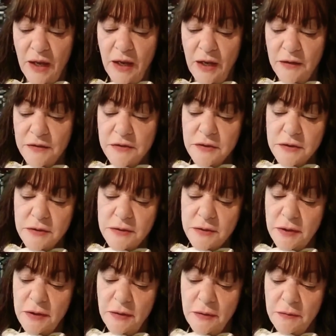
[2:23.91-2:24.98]
and this
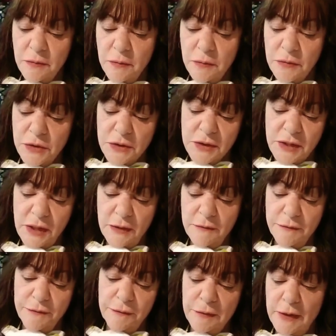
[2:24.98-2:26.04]
is just kind
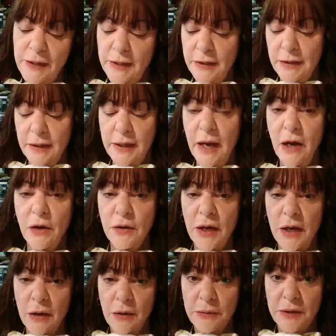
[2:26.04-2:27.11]
of laying it out
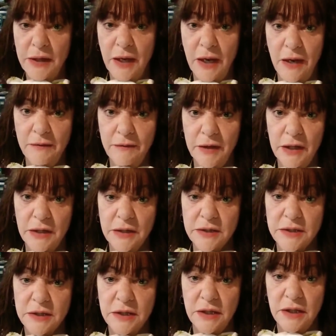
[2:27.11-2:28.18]
how I'm going to have
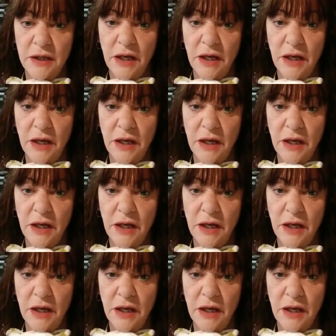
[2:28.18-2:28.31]
it,